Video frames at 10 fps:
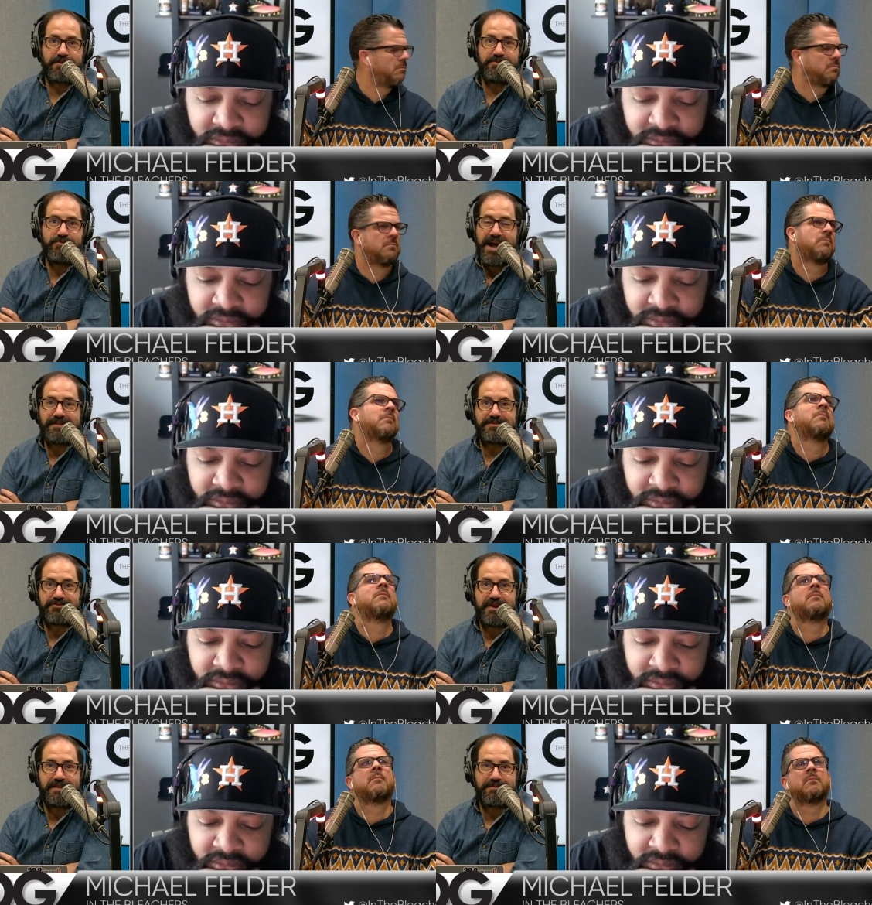Speaker 1: who hasn't
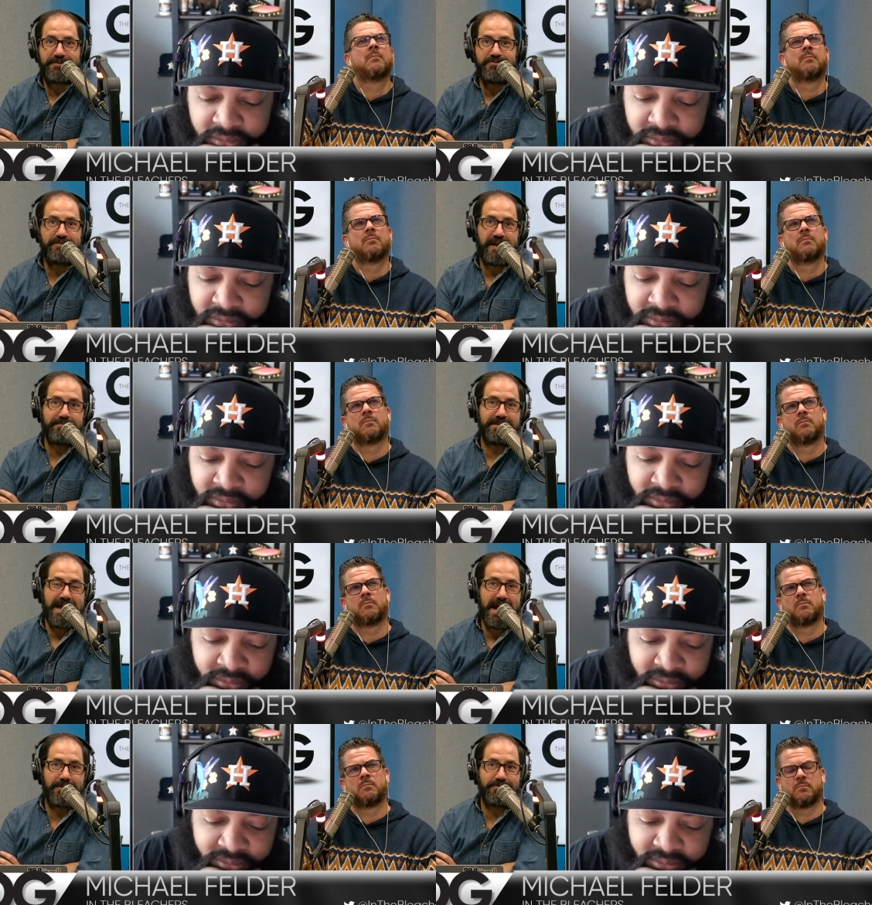transferred, who's opting out,
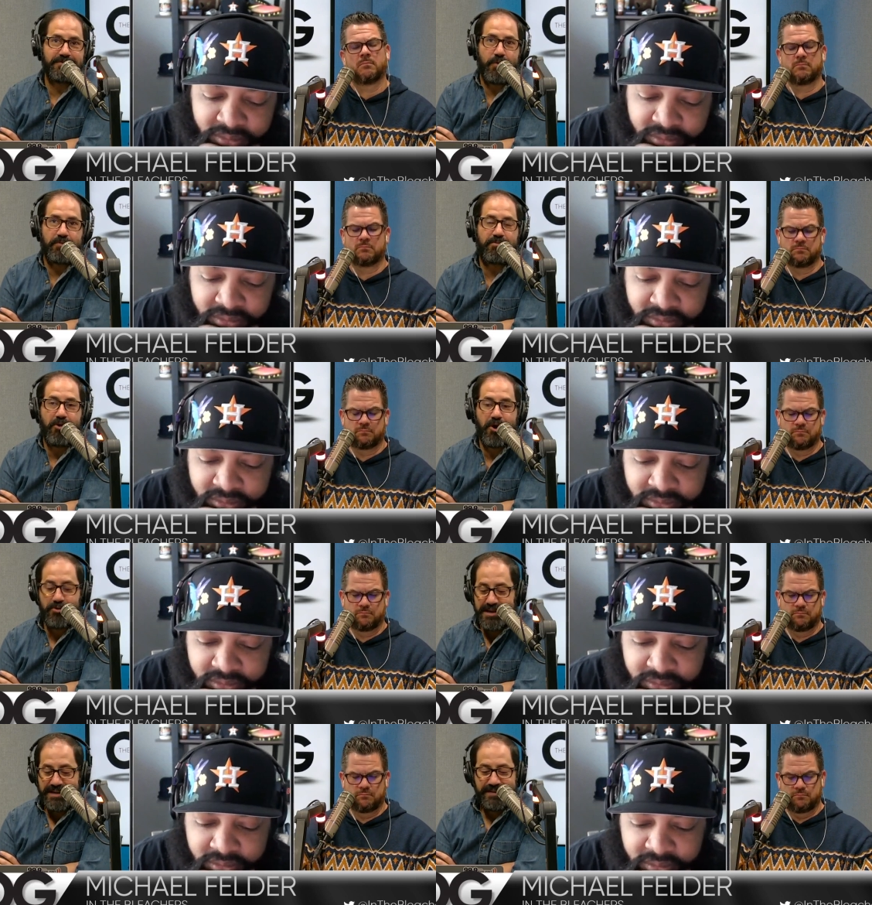who's going pro.
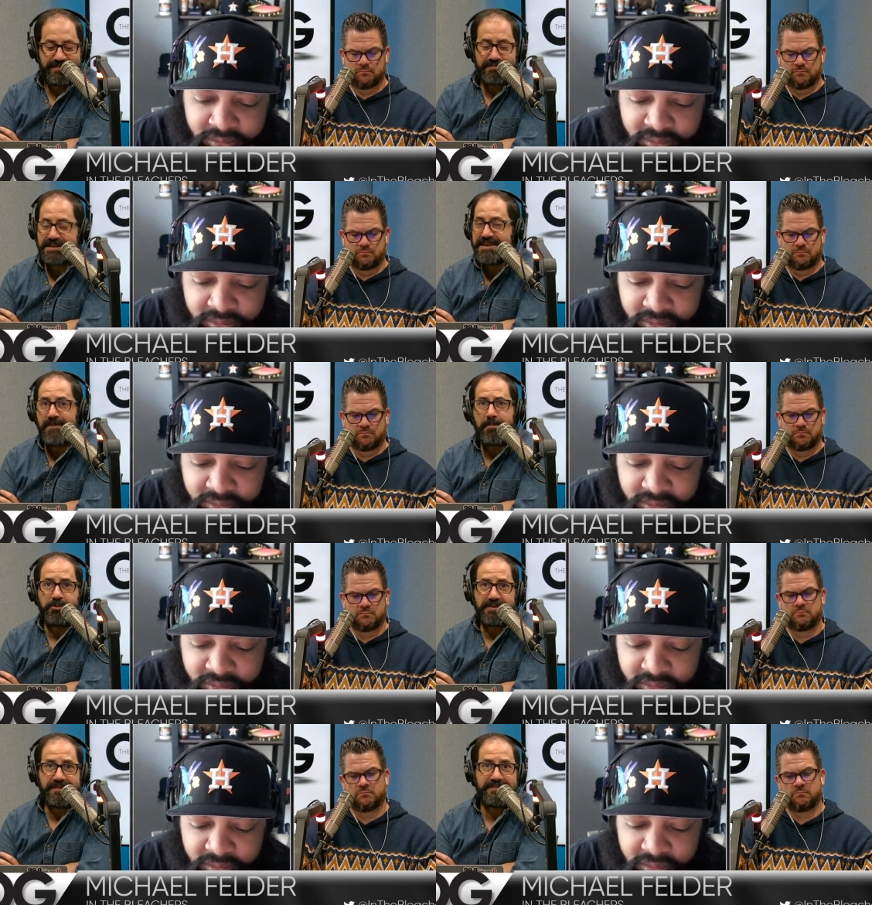It's tough to keep up with these
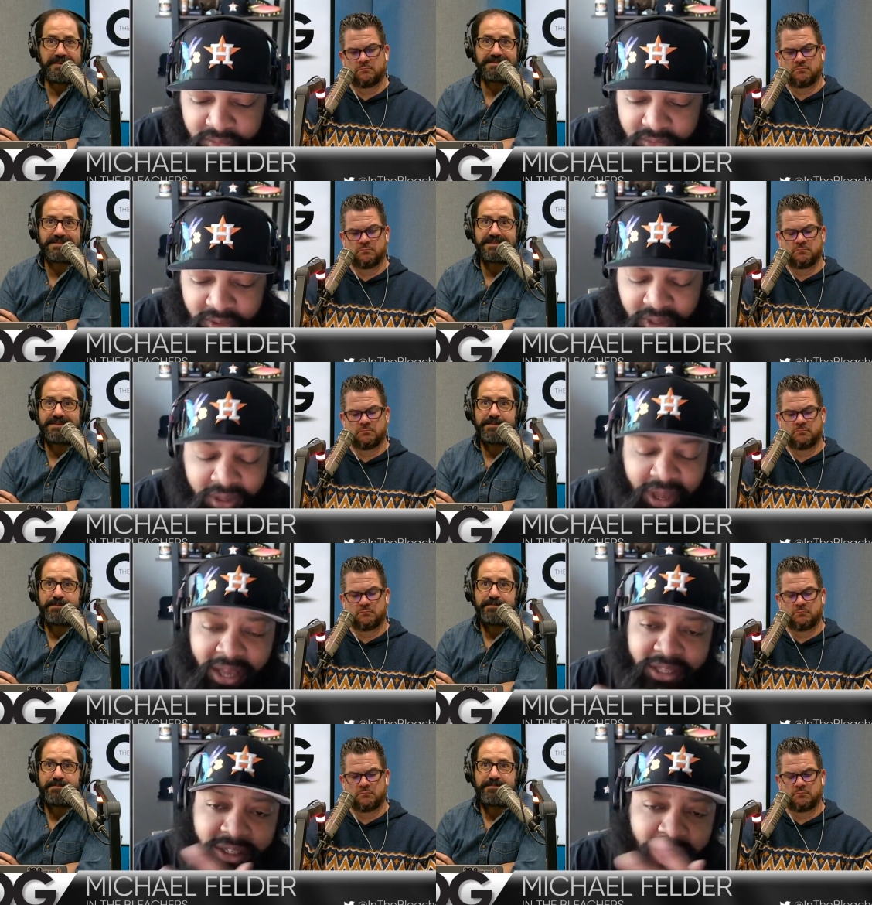days. Yeah,
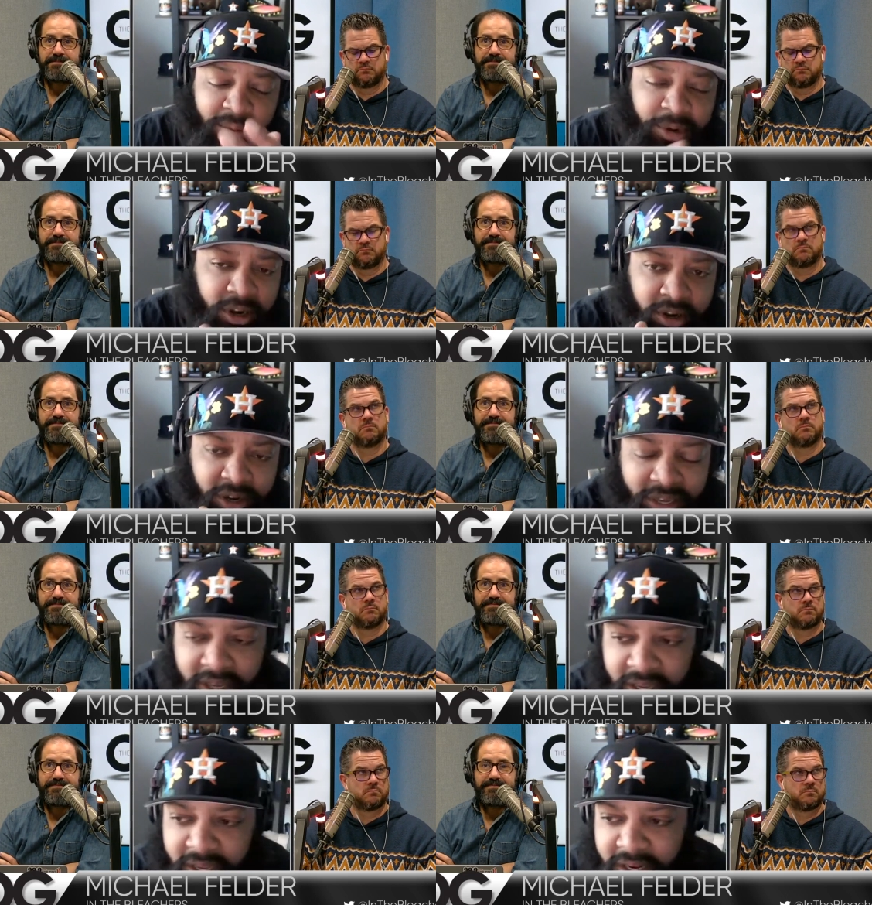it's a nightmare.
Speaker 2: It,
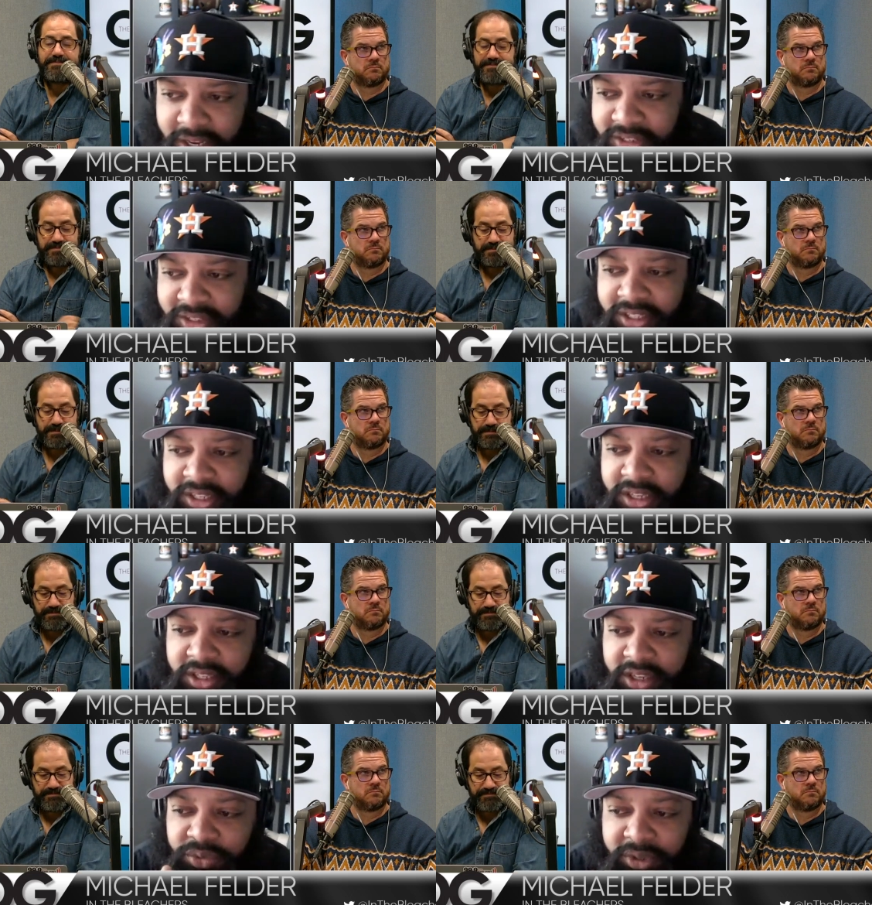it, it is. It's it's
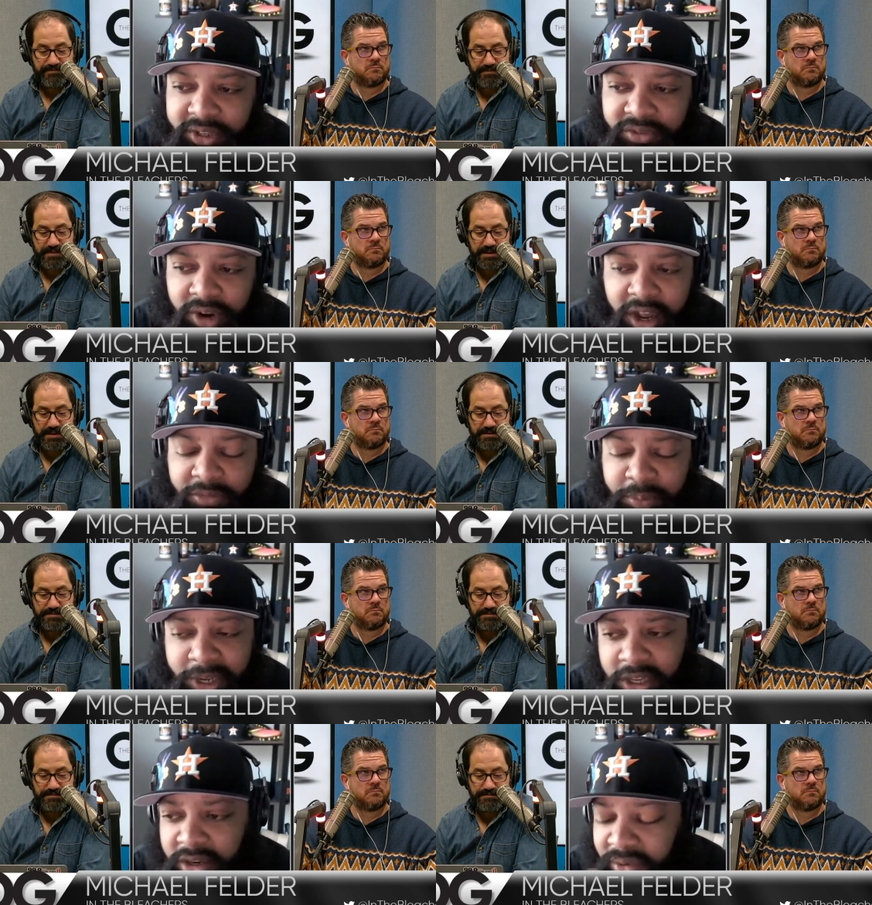it's really rough,
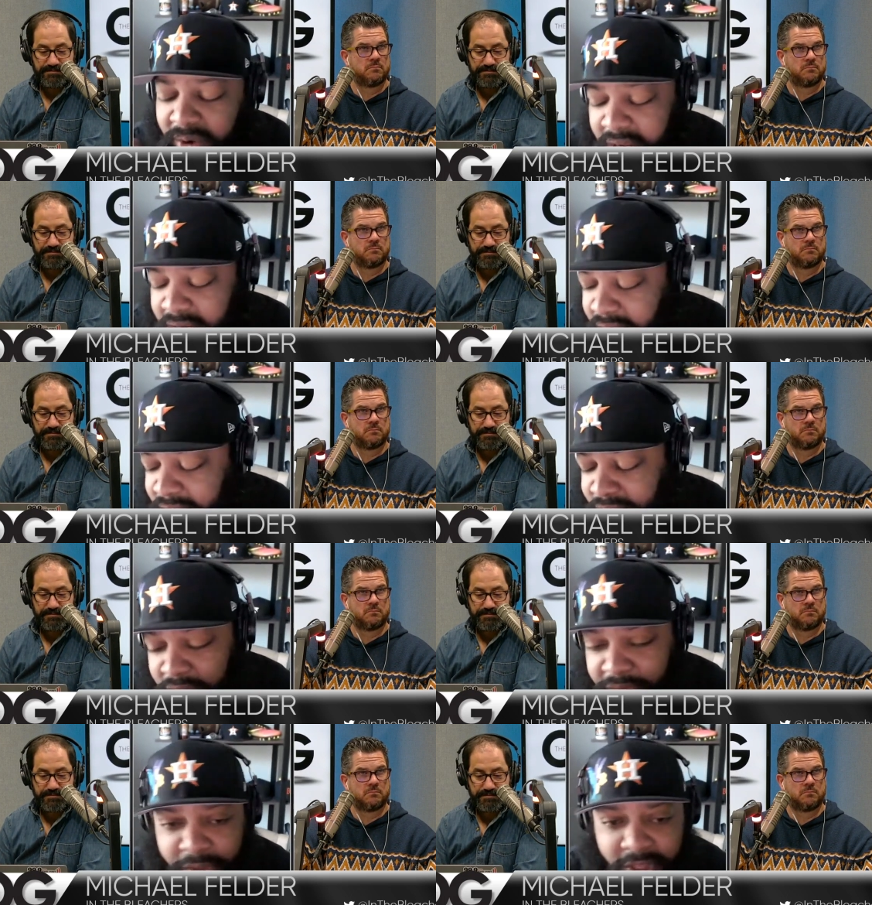but you know what? It's
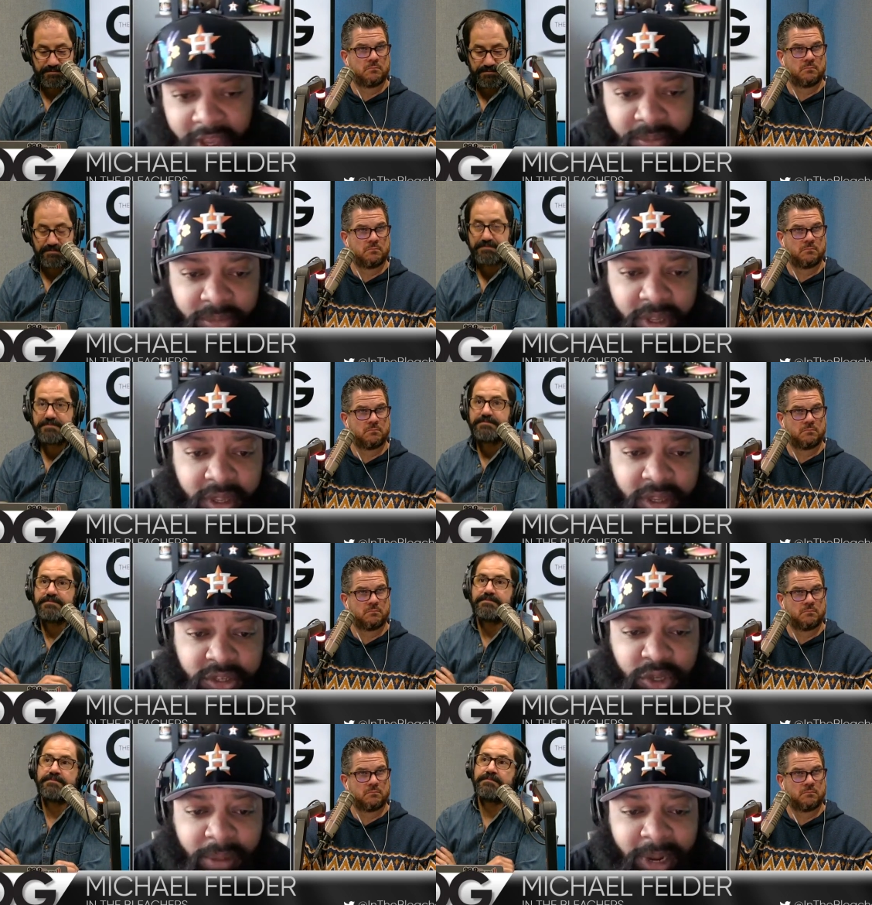good for them.
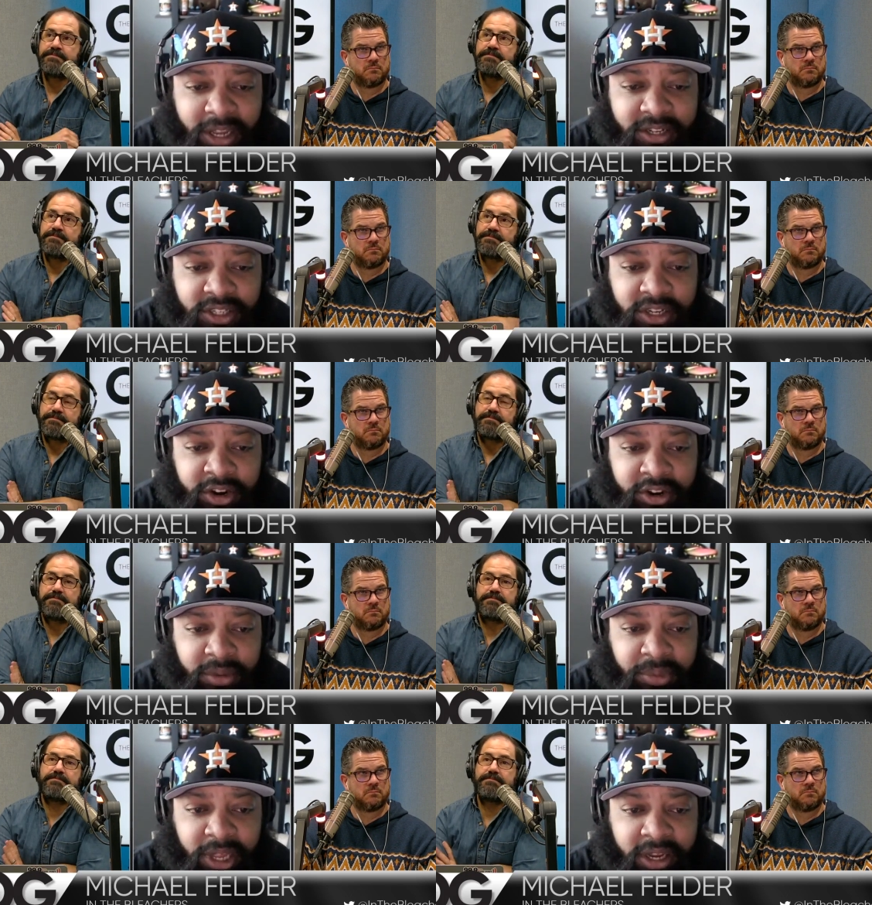So I'm not going to sit here and
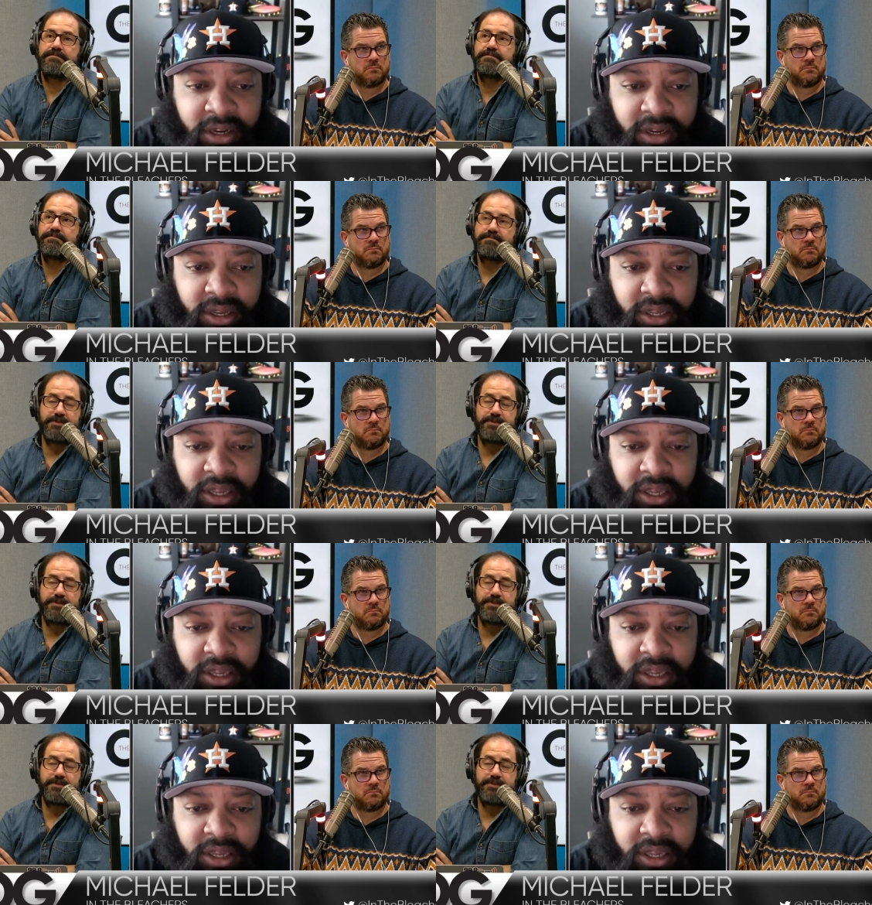complain. Yeah,